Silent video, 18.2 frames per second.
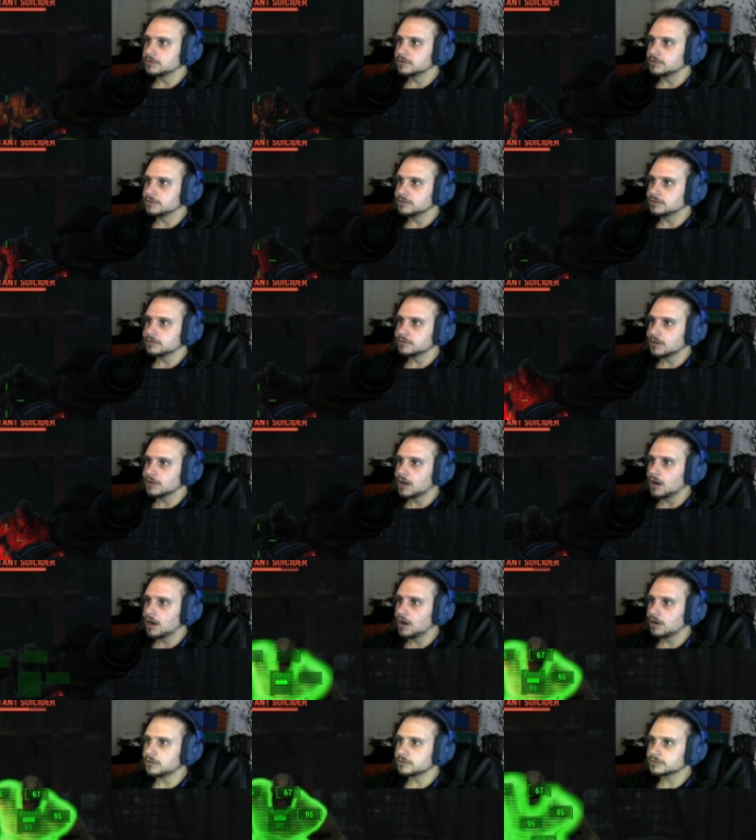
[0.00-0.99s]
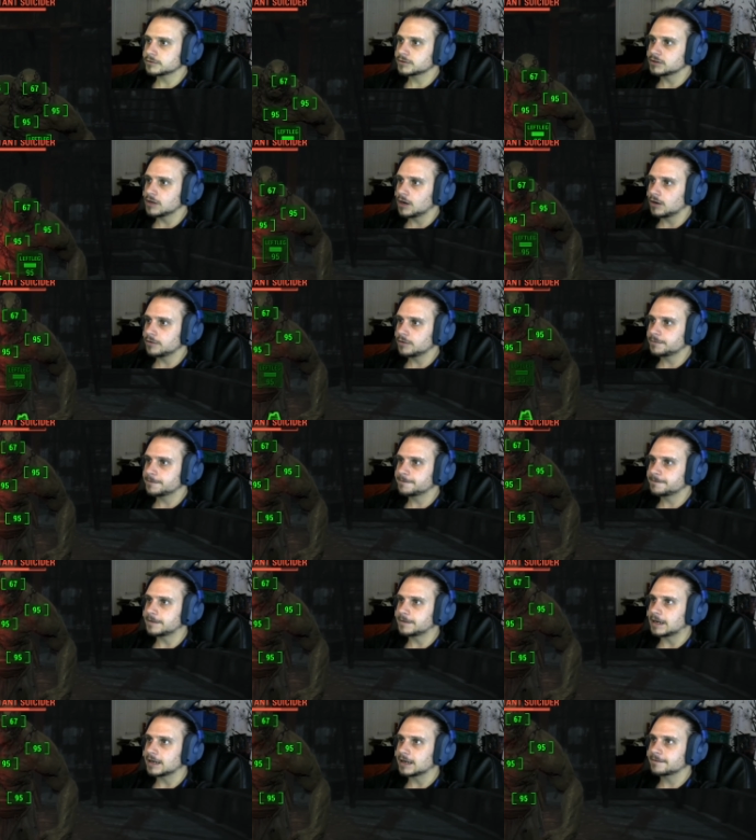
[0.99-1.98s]
You're no! No!
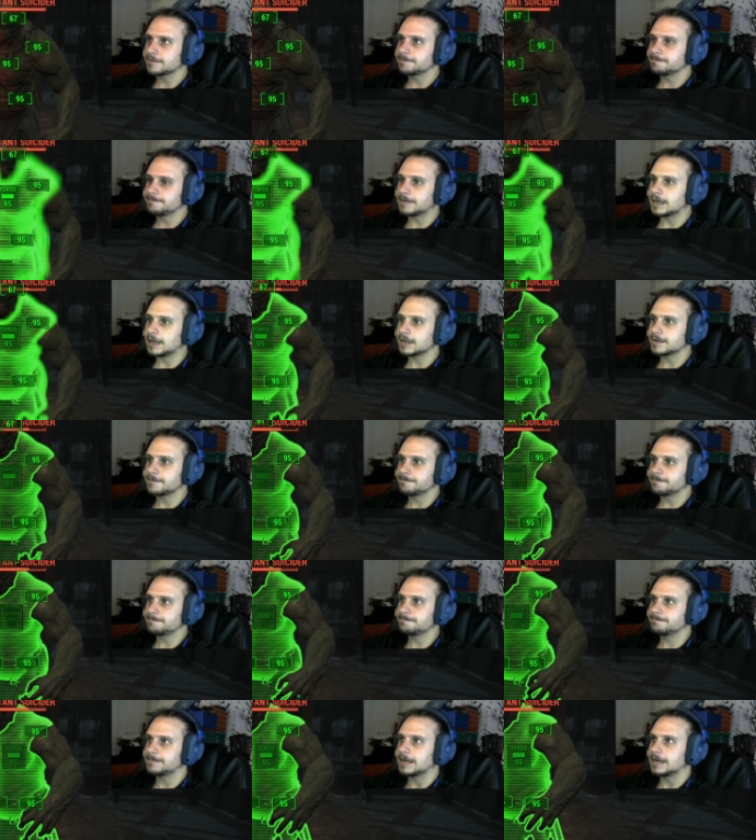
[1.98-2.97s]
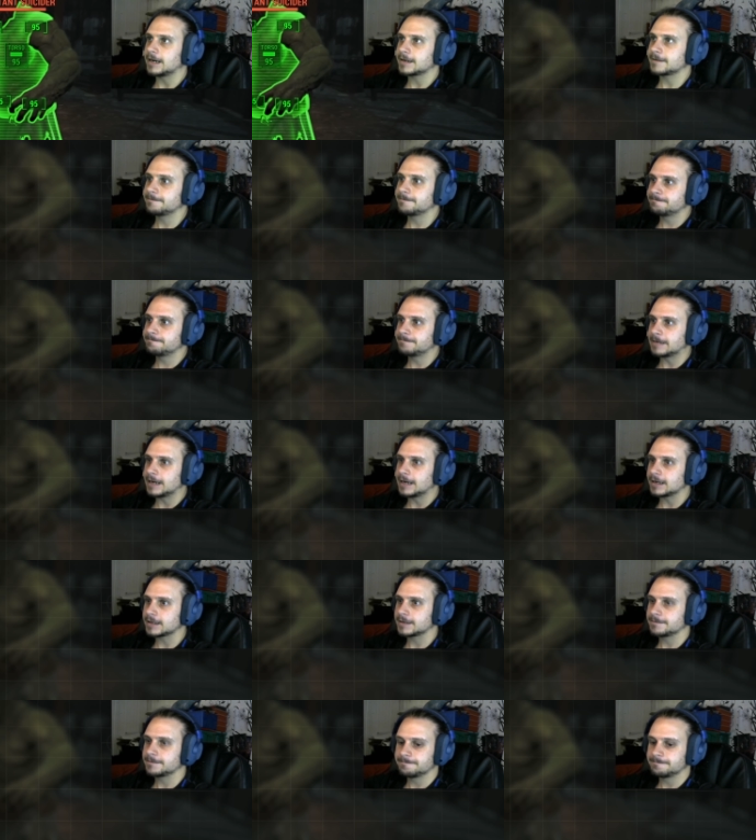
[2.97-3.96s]
Fuck! Fuck! Fuck!
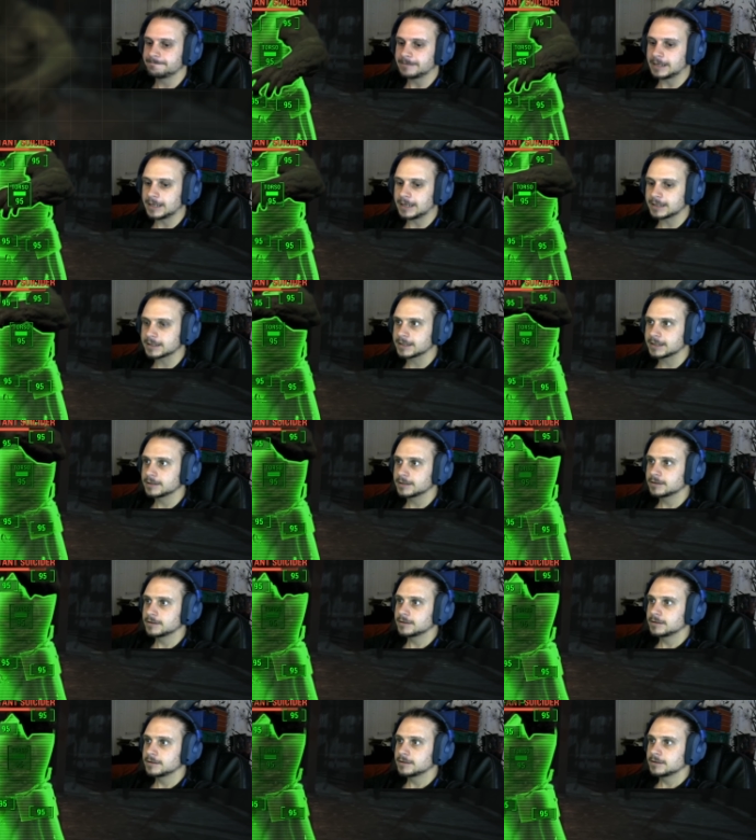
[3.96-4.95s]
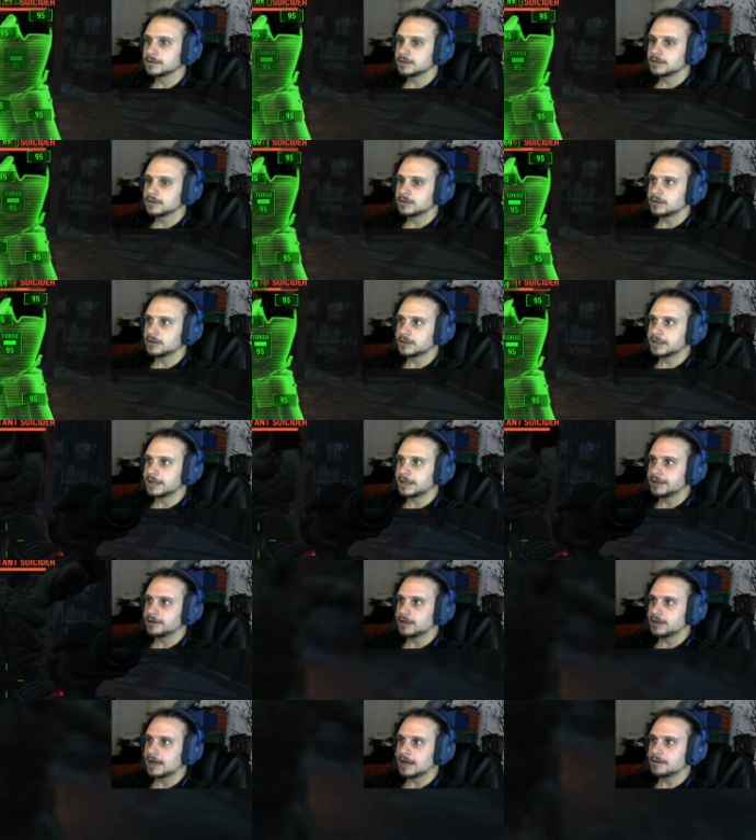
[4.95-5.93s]
Fuck! Fuck! Okay,
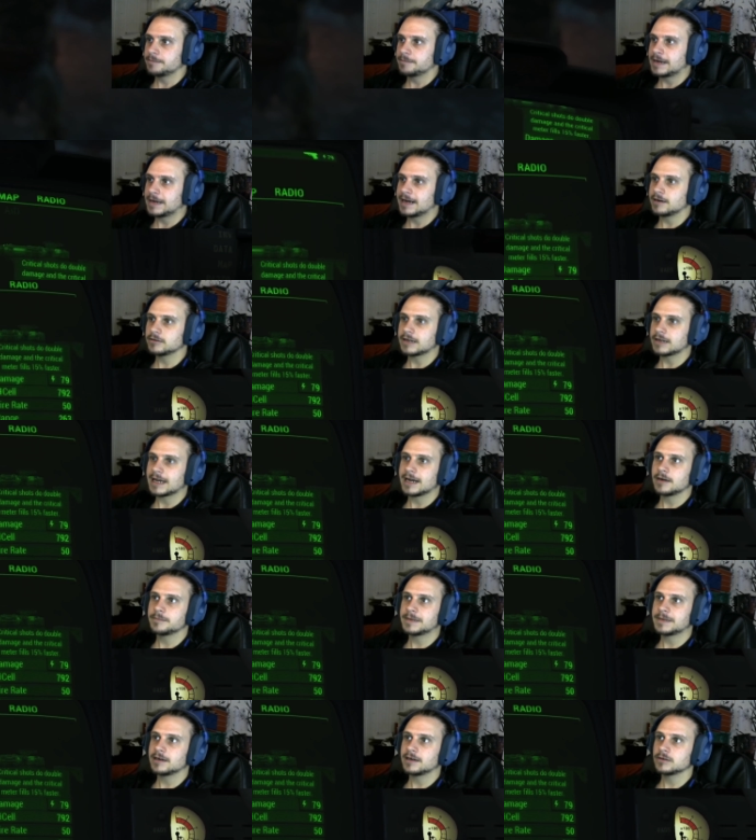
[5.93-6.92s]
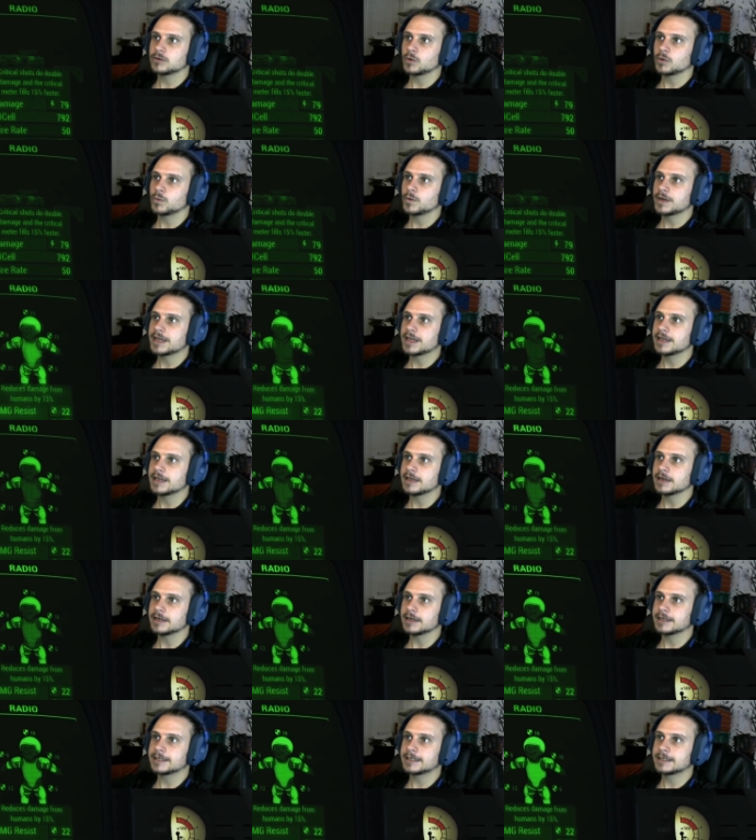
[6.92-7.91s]
how about, how about we,
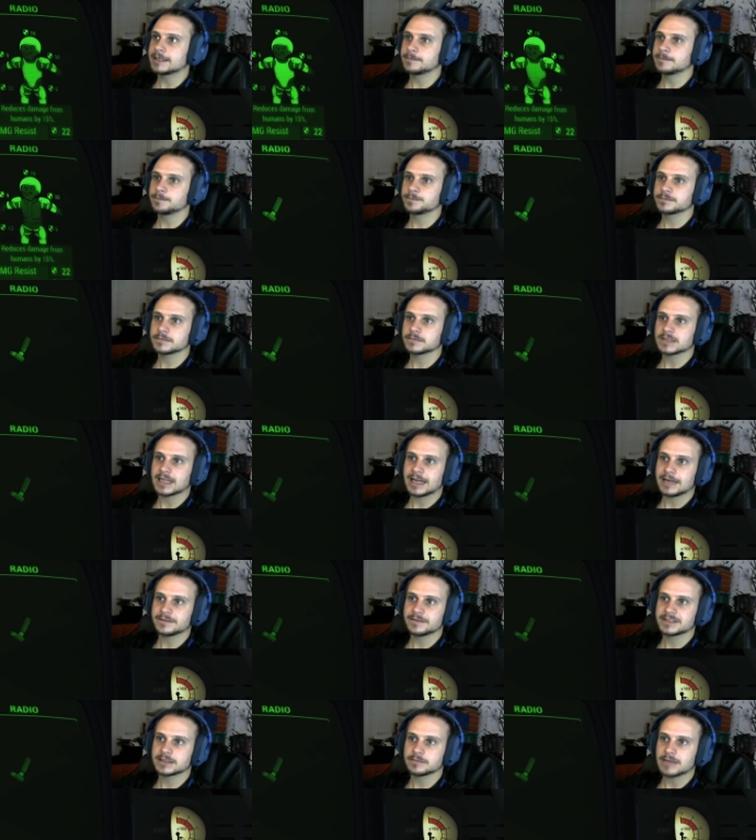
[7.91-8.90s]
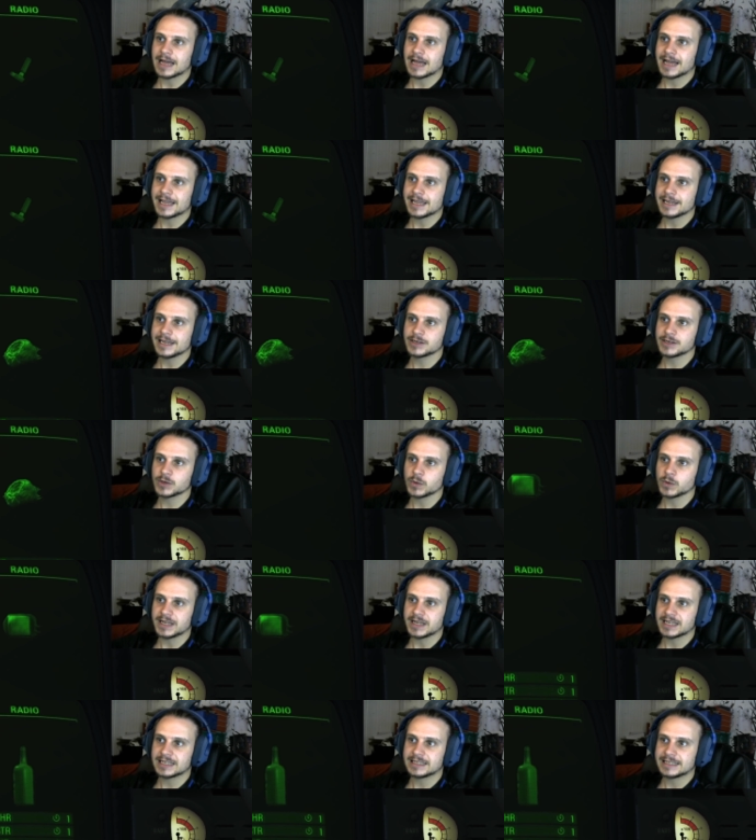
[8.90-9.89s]
um, have some aid
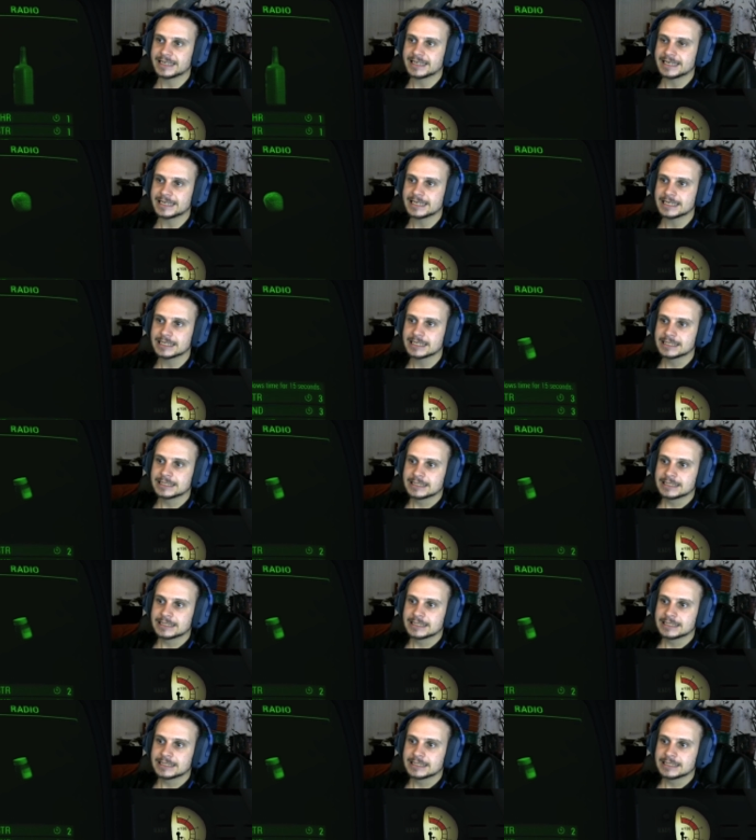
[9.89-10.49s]
quickly?